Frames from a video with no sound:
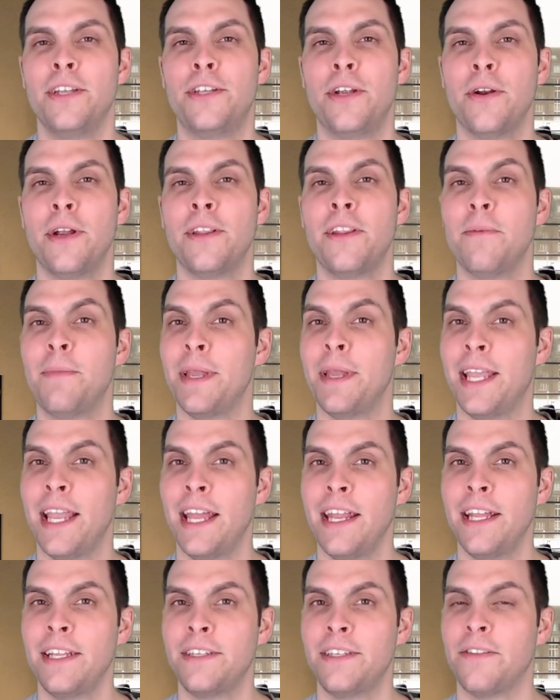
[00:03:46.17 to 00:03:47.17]
During the
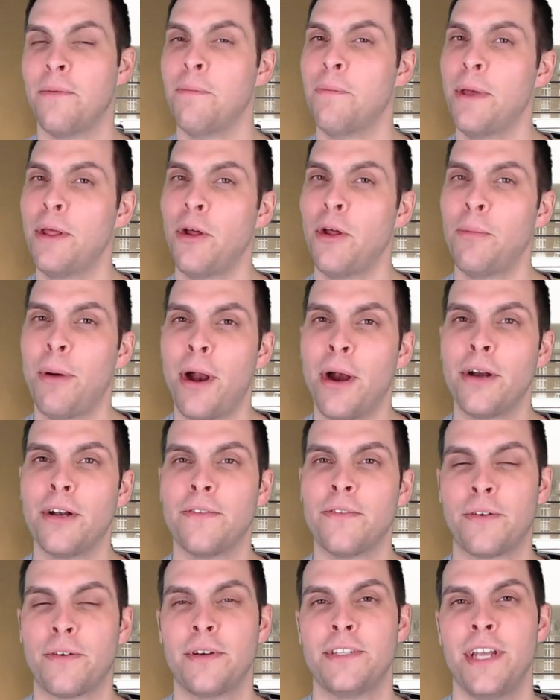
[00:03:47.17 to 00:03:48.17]
beginning to the middle
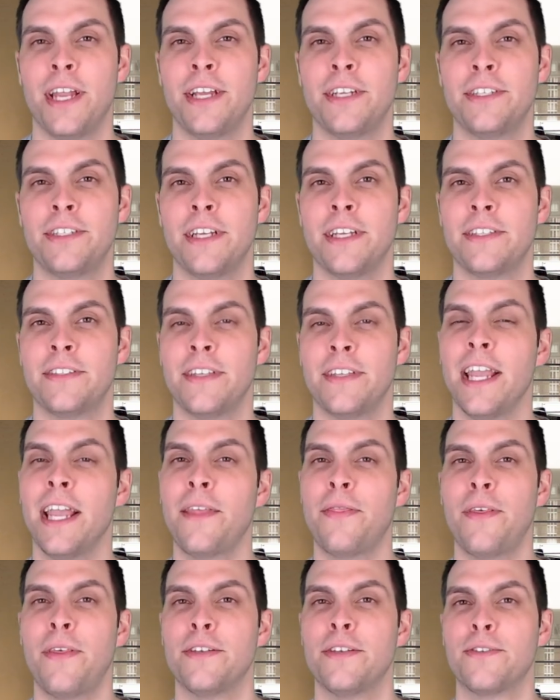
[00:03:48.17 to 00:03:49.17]
part of the Cretaceous,
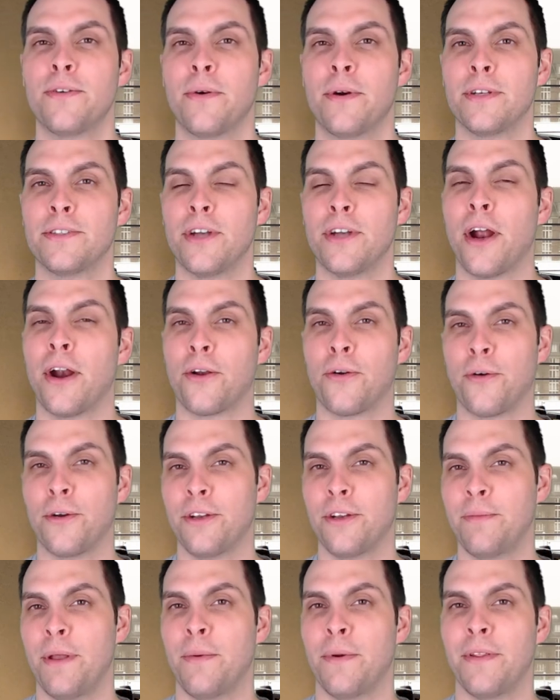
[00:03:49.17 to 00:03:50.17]
ichthyosaurs are
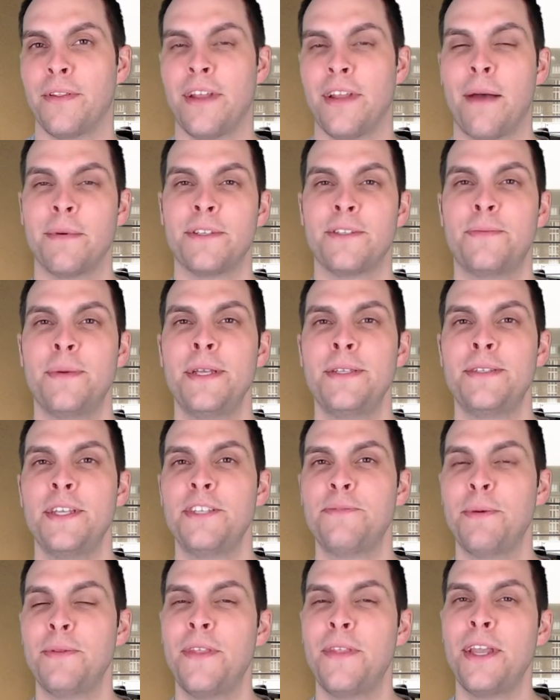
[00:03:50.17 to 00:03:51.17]
going to be one of the dominant
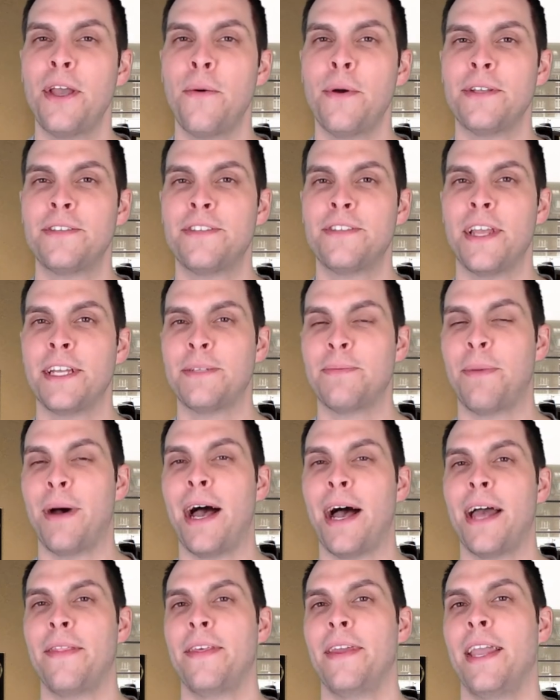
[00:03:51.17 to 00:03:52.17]
species, but they go extinct
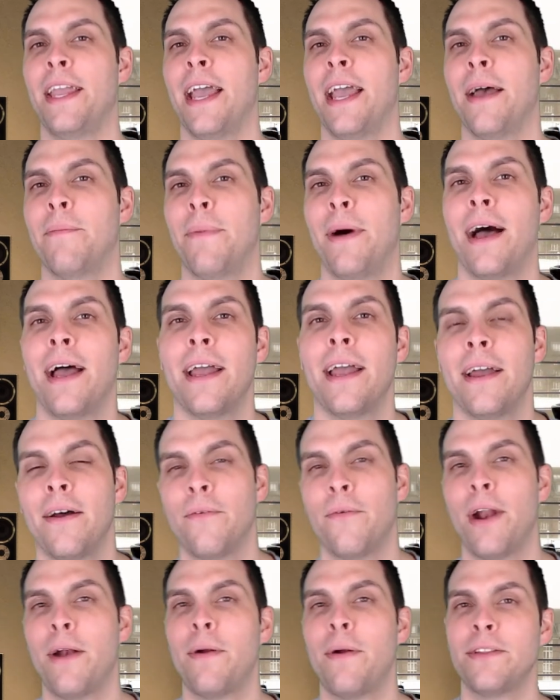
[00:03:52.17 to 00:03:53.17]
by the by
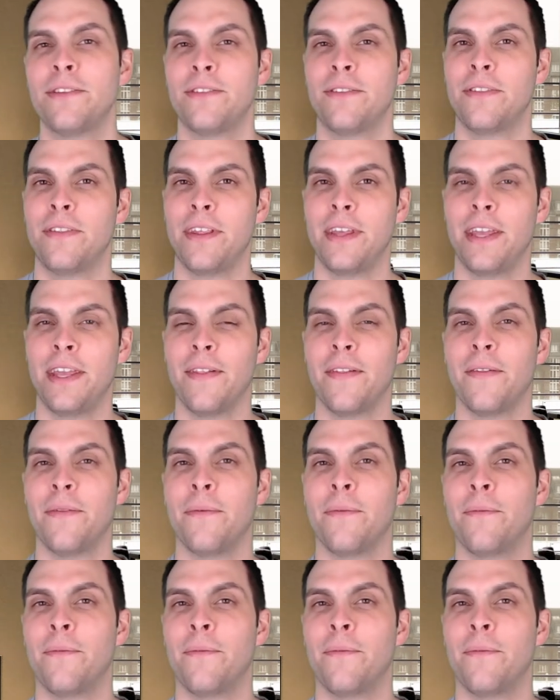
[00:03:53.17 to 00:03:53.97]
right around the